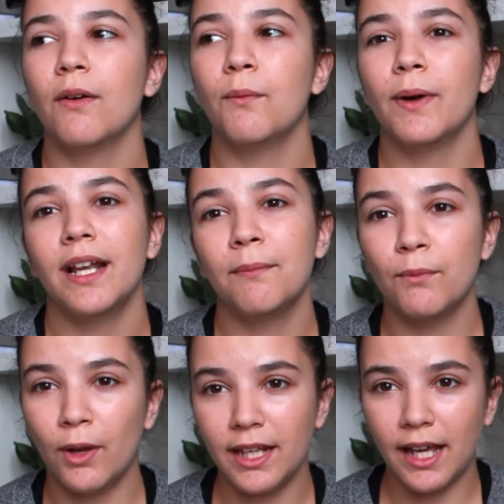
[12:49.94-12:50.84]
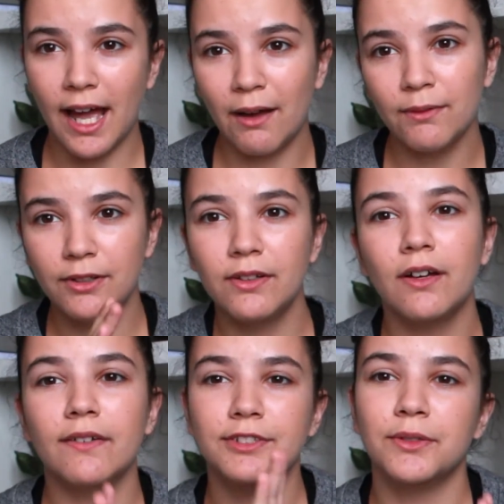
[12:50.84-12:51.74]
when I'm running out
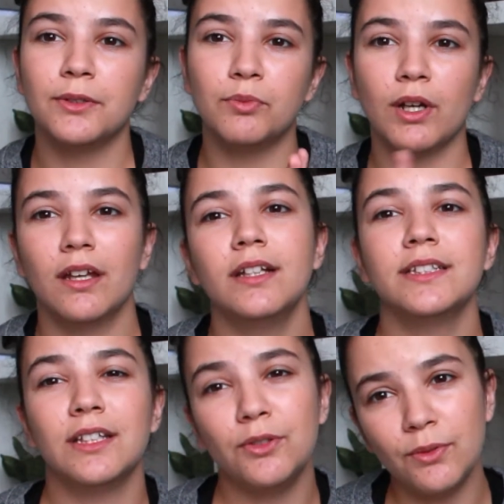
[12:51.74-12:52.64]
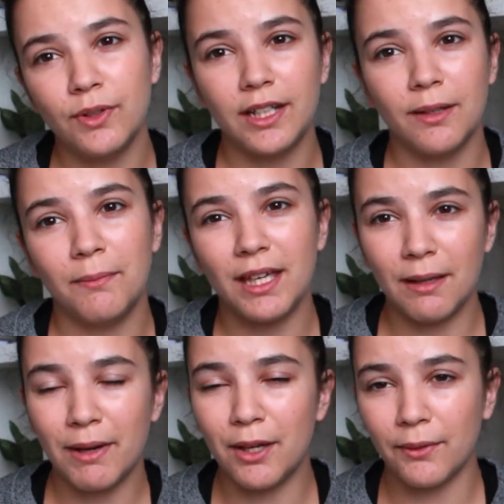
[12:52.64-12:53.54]
of certain products, I do end up
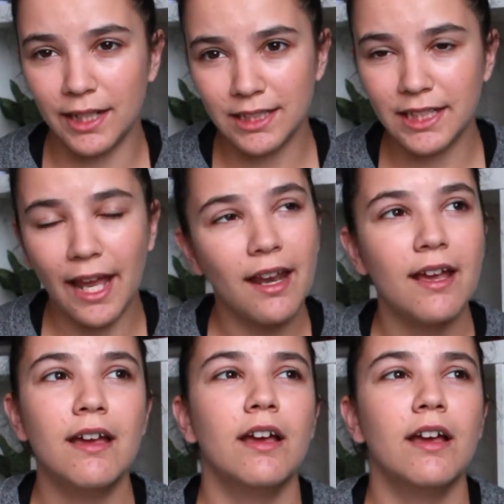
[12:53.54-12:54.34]
making my own instead.